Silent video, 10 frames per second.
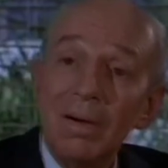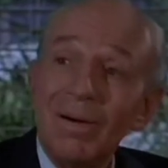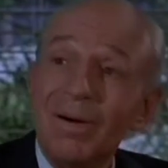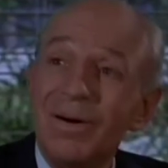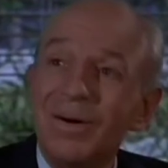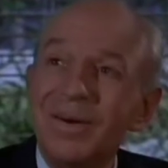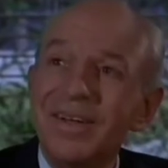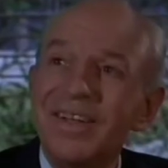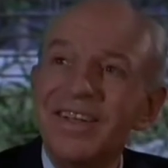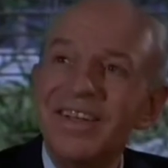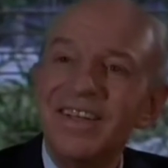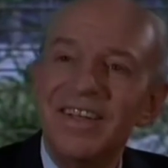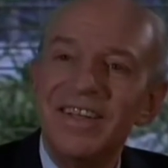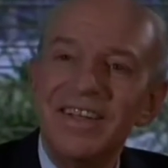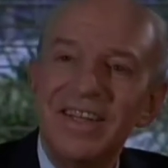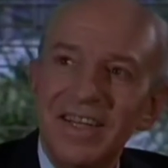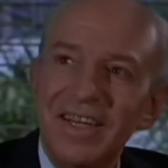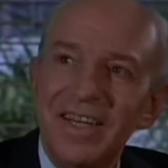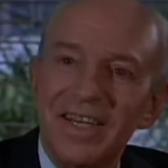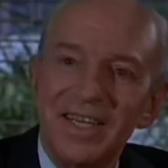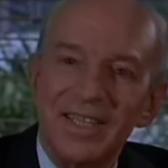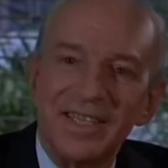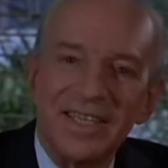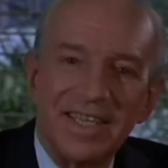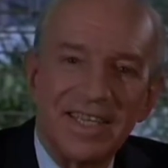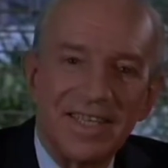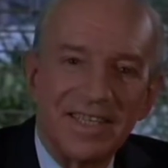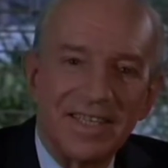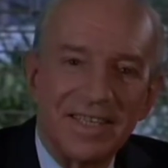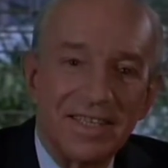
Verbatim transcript: Oh, Yes, it is.